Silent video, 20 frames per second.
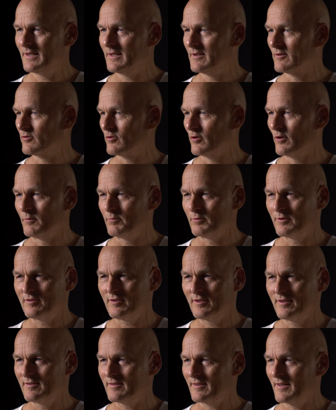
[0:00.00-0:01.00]
the
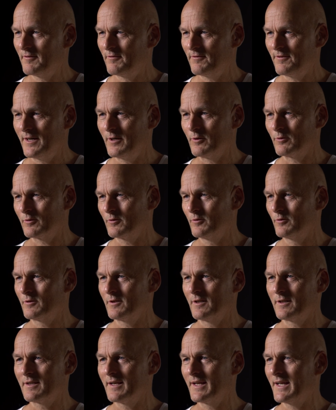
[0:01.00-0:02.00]
interpreters I found could
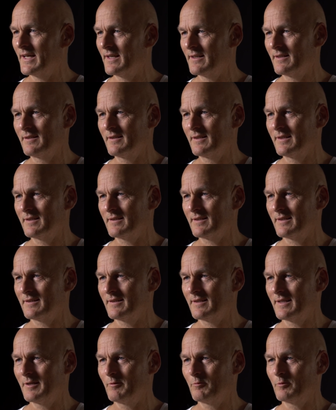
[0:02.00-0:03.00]
not handle it,
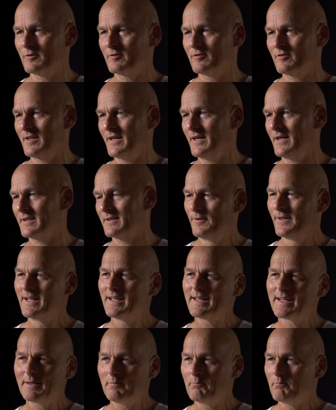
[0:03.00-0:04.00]
and they would start
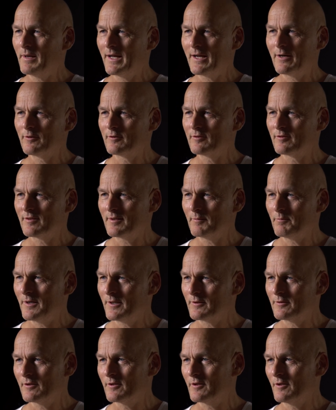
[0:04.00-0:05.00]
feeling embarrassed
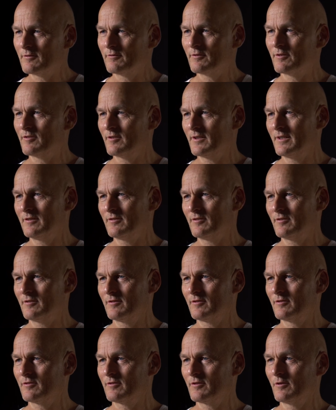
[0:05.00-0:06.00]
about the
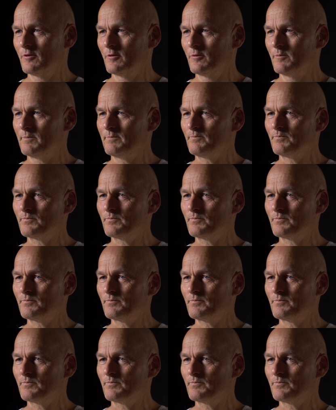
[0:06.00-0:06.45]
conversations. So